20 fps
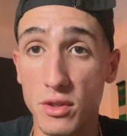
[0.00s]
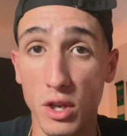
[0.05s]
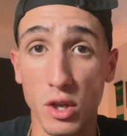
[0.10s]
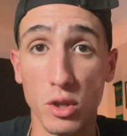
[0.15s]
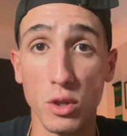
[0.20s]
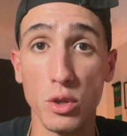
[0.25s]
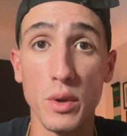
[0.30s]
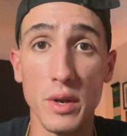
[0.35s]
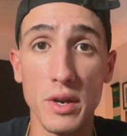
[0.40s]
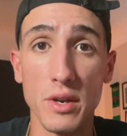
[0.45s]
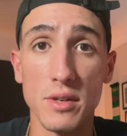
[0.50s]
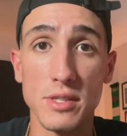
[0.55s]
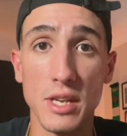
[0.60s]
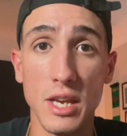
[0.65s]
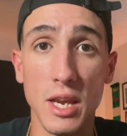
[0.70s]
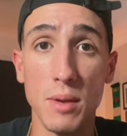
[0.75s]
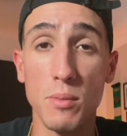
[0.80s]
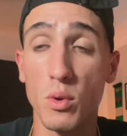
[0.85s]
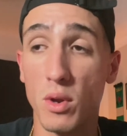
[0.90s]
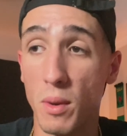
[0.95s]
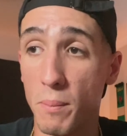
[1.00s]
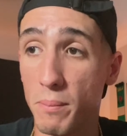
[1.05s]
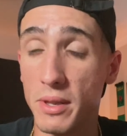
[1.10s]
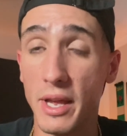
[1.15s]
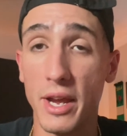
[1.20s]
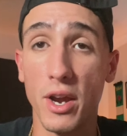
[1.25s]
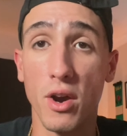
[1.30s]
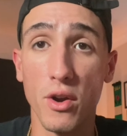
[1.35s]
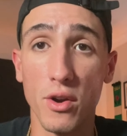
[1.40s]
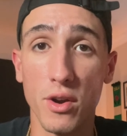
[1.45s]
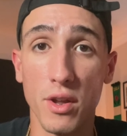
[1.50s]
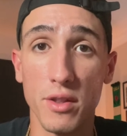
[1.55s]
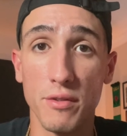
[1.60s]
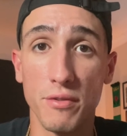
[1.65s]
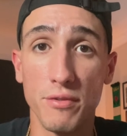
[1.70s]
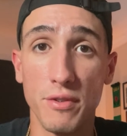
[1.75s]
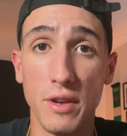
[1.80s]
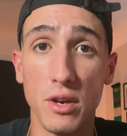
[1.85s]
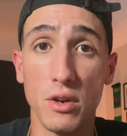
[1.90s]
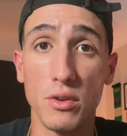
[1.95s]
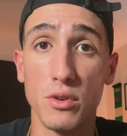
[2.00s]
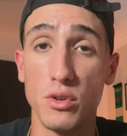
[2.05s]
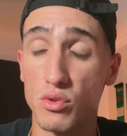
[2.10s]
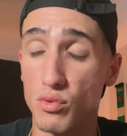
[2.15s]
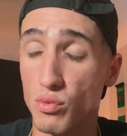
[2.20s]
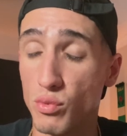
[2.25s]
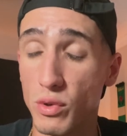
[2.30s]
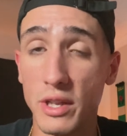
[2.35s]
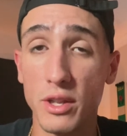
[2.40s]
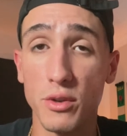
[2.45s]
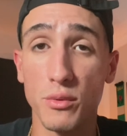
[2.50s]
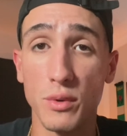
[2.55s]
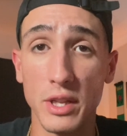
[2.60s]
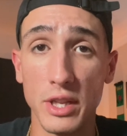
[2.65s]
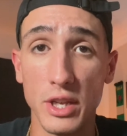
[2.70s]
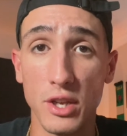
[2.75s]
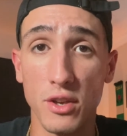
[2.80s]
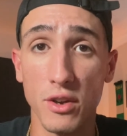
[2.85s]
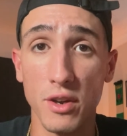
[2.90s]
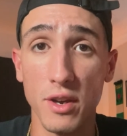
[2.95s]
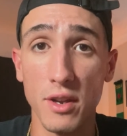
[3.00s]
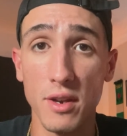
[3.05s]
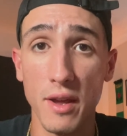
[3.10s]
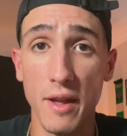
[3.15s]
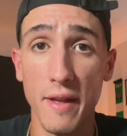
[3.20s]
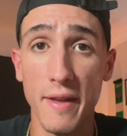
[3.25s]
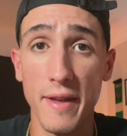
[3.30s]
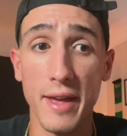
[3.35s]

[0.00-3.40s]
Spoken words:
glue of your team, who can play hard on the field, who's really good,